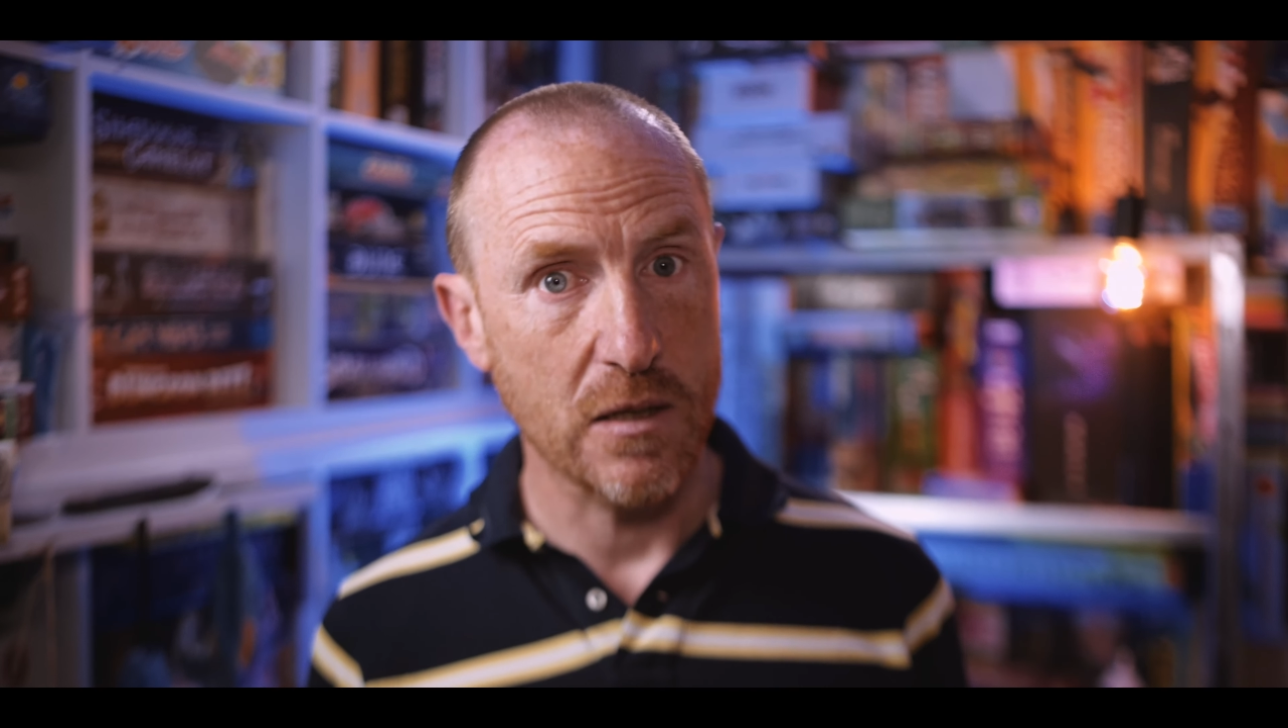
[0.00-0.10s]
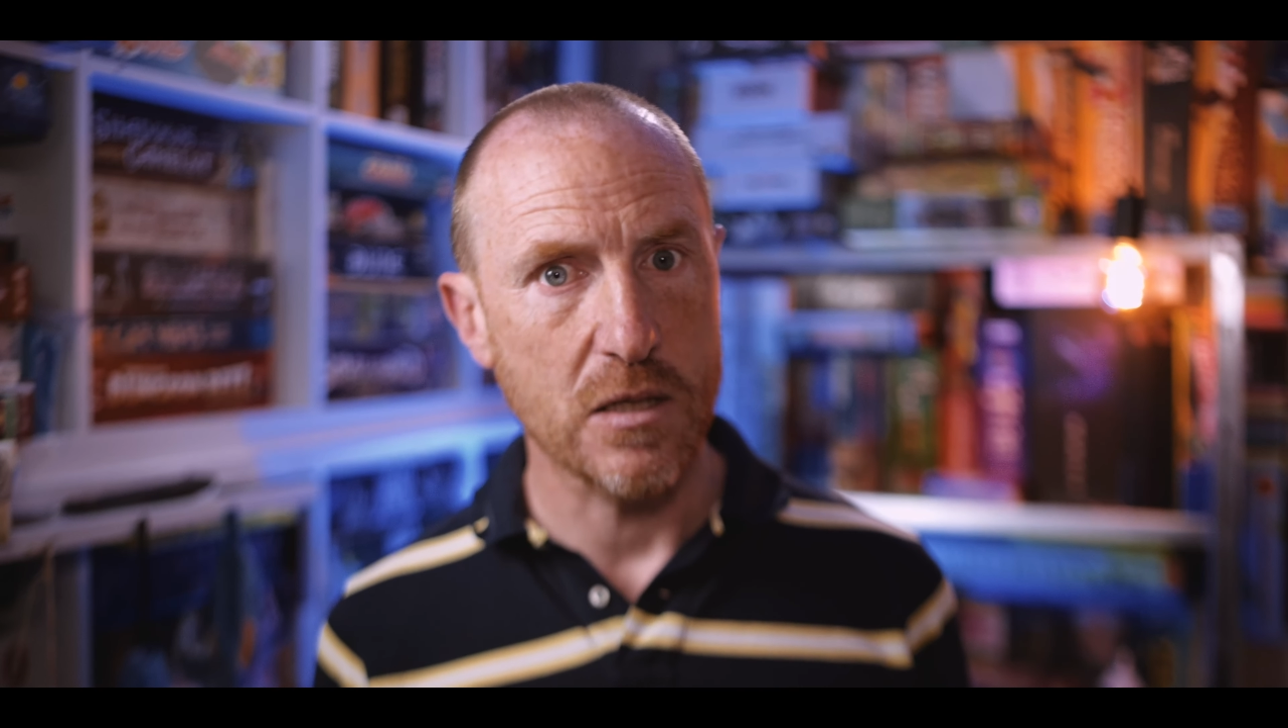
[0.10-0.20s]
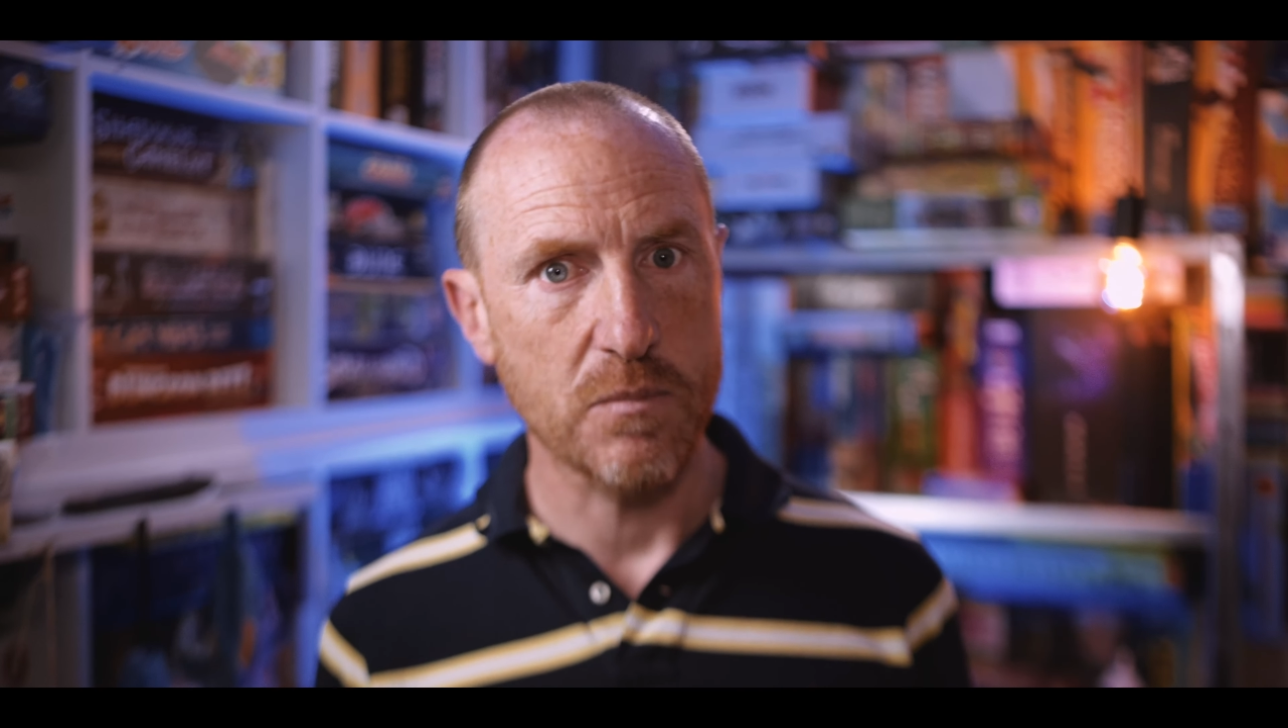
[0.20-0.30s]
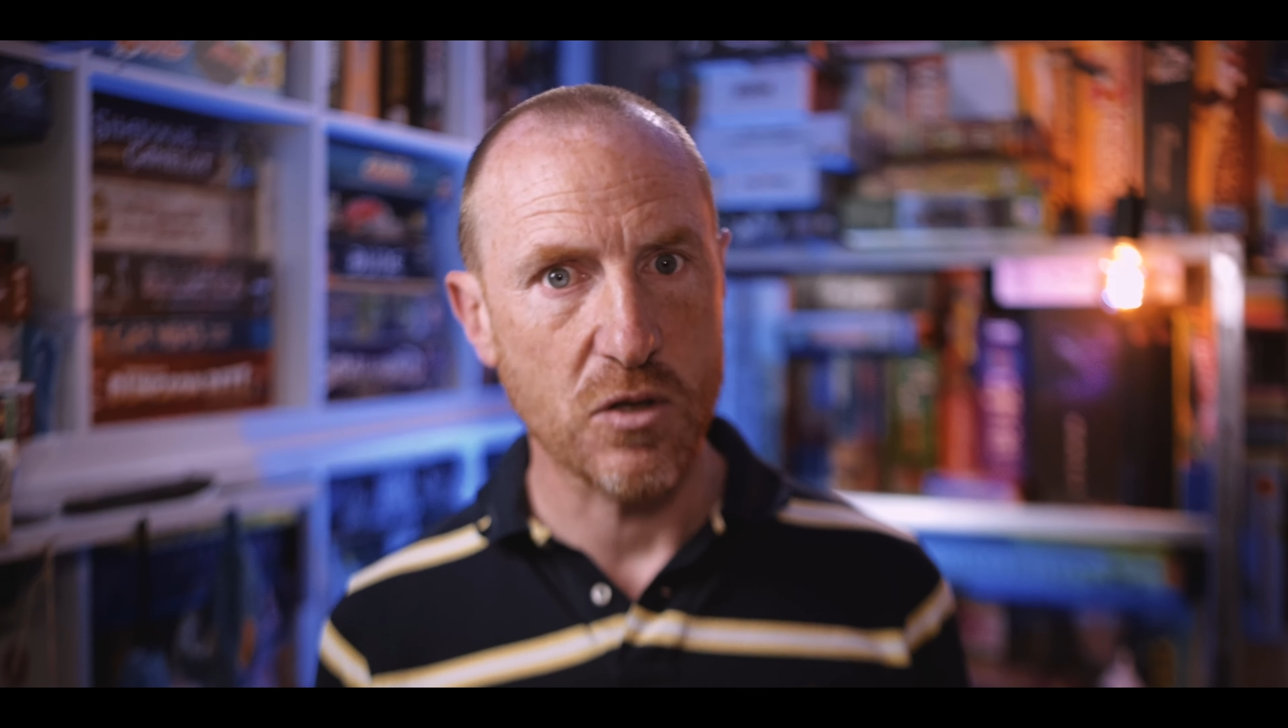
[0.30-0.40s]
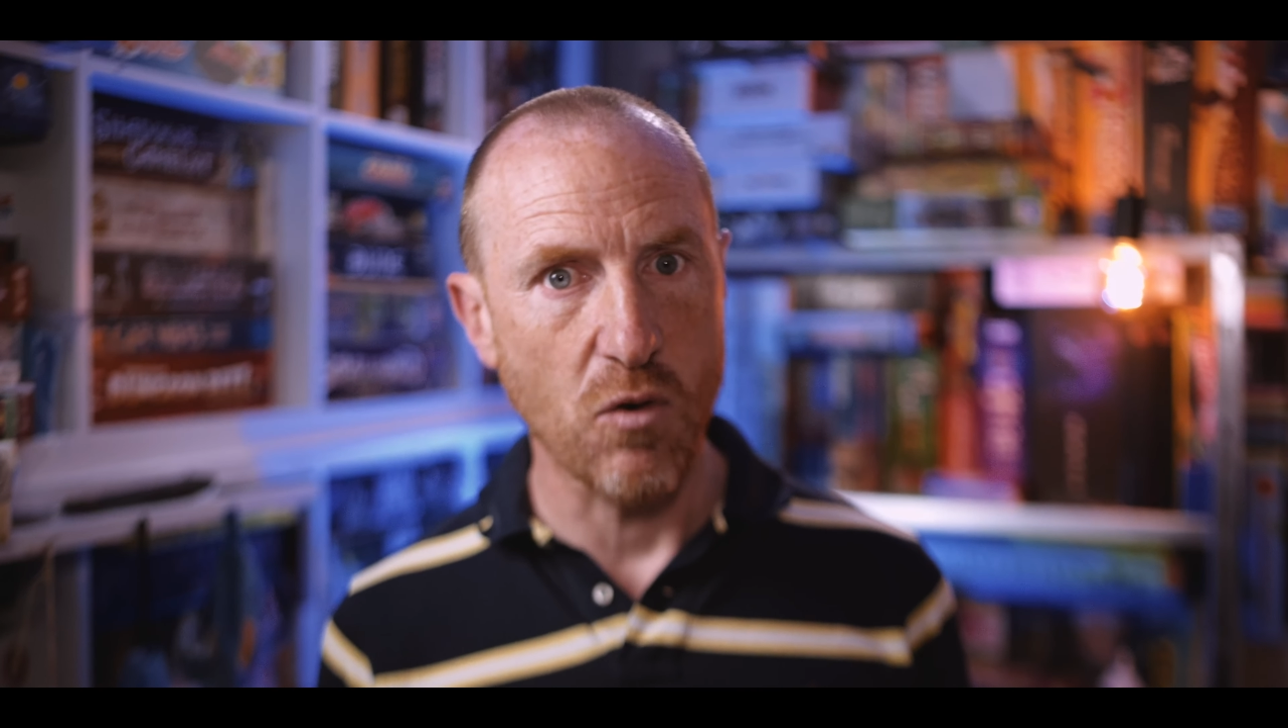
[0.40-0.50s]

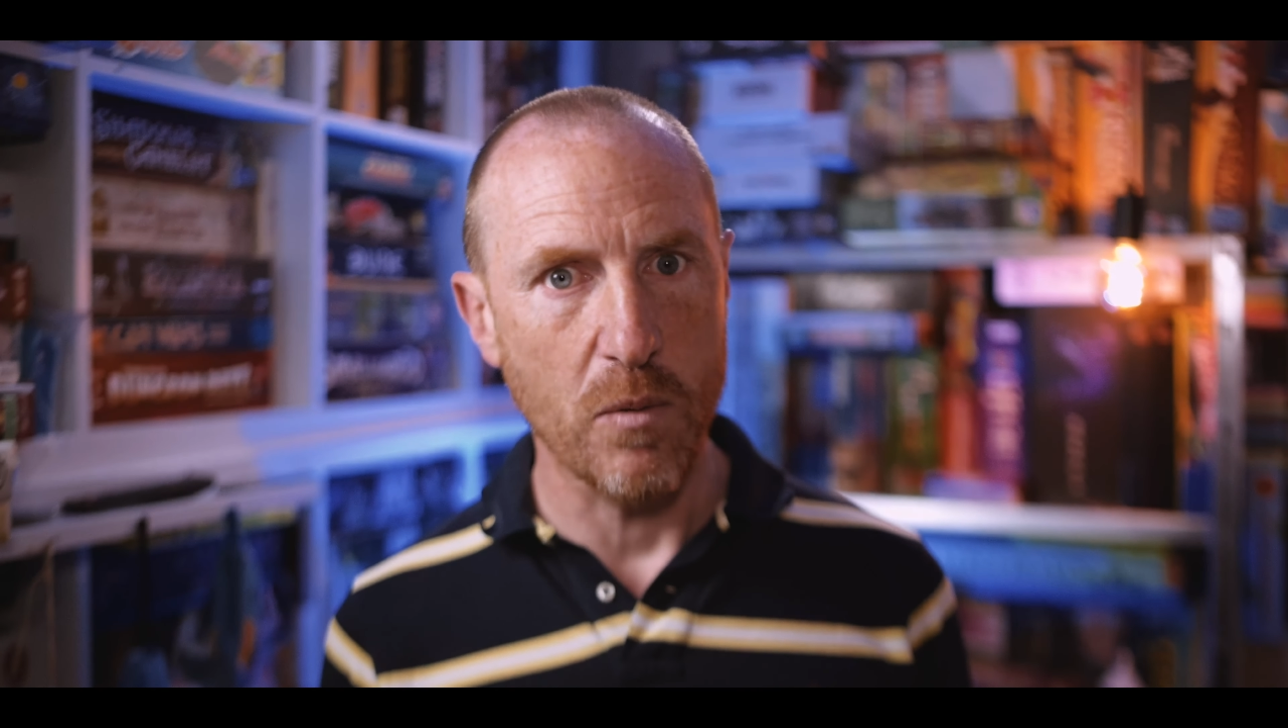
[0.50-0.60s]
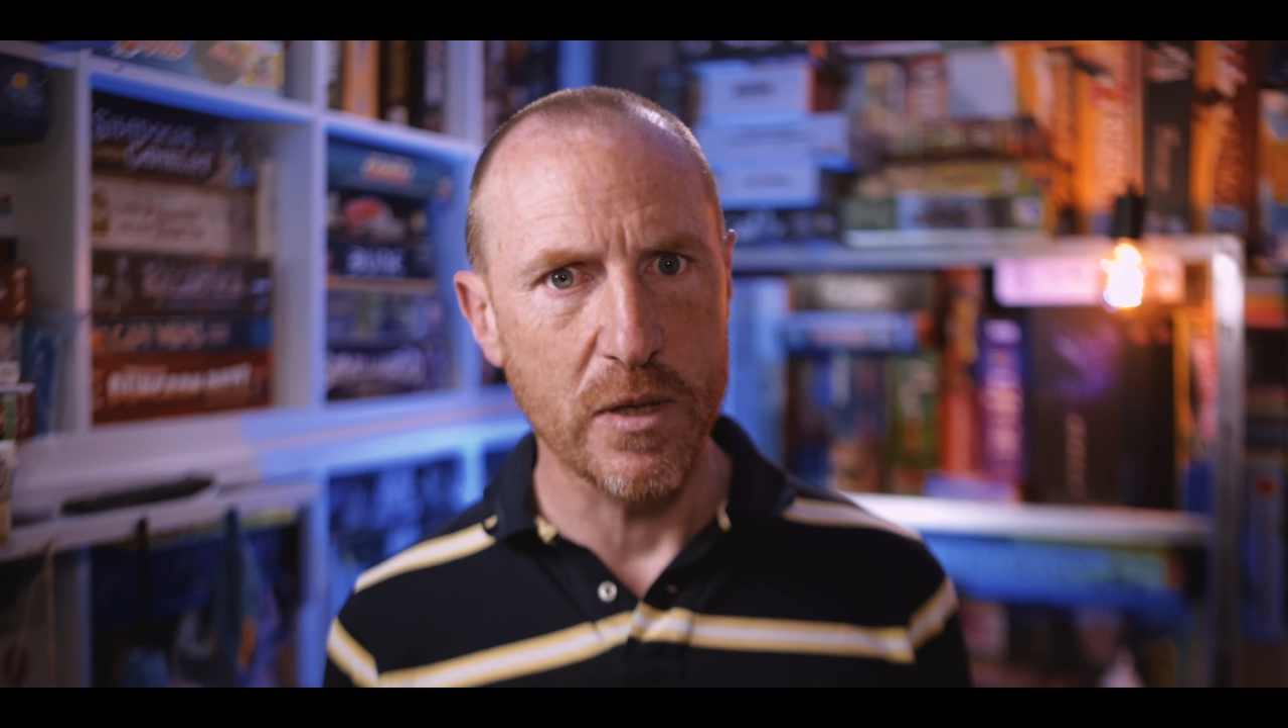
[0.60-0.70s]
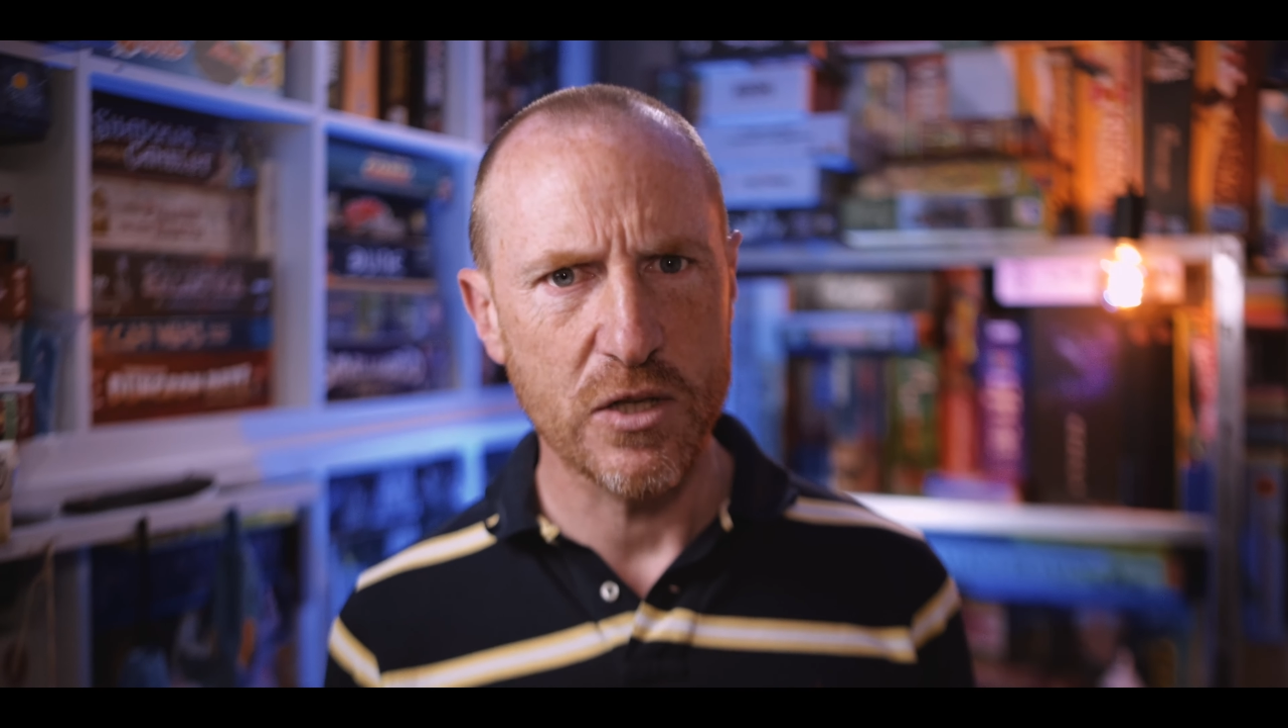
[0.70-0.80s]
subscribing